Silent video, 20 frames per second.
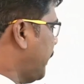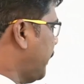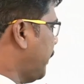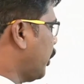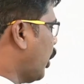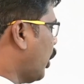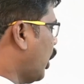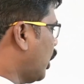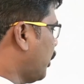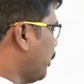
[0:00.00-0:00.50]
people
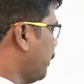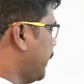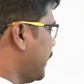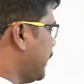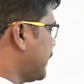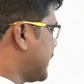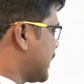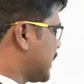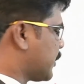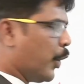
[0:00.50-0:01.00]

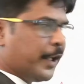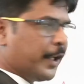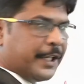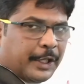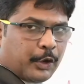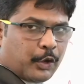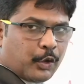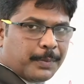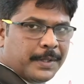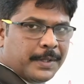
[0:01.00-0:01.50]
contributed
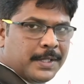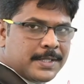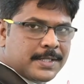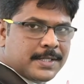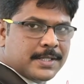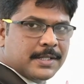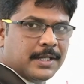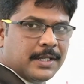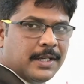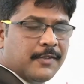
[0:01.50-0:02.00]
648
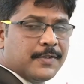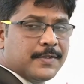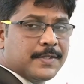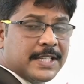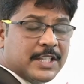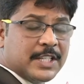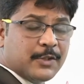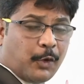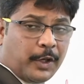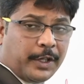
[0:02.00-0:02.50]
rupees. If
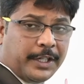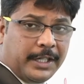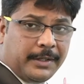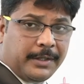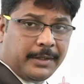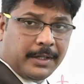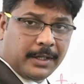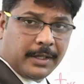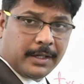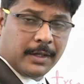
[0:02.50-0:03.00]

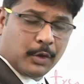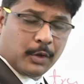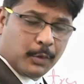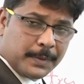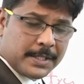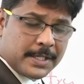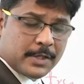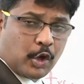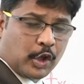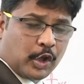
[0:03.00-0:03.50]
648
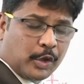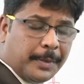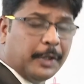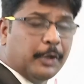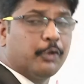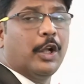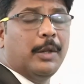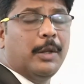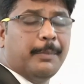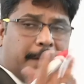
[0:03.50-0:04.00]
rupees is
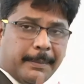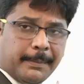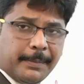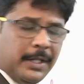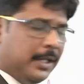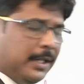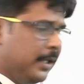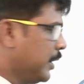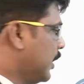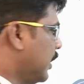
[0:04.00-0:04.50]
contributed to 12
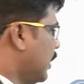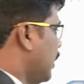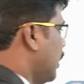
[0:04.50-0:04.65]
people,